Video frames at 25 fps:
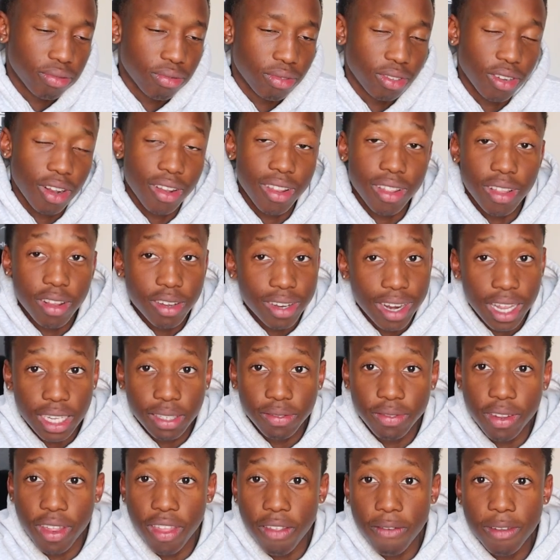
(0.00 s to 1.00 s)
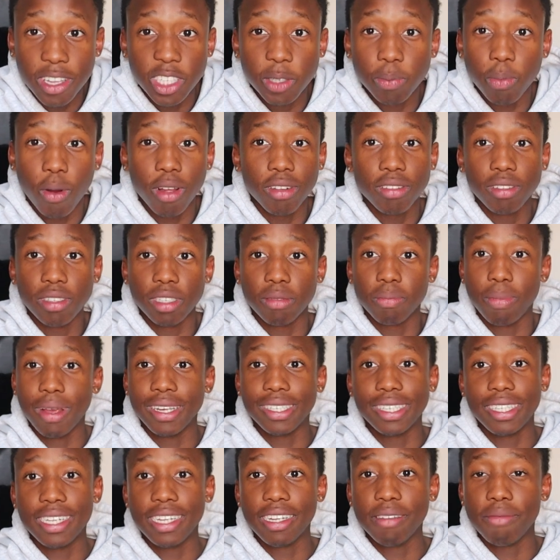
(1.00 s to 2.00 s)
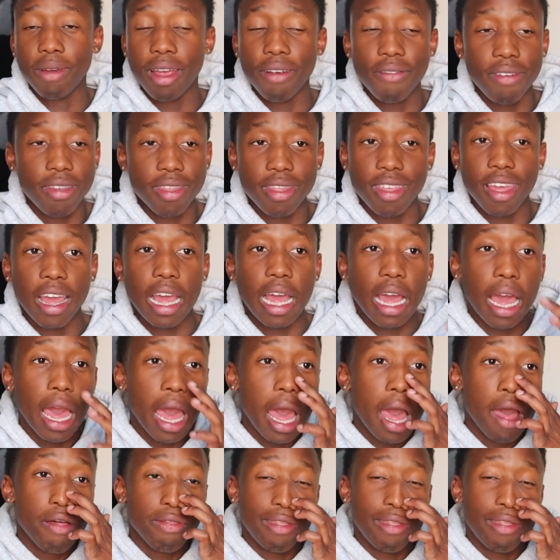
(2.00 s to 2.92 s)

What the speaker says: they've been sponsoring basically everything.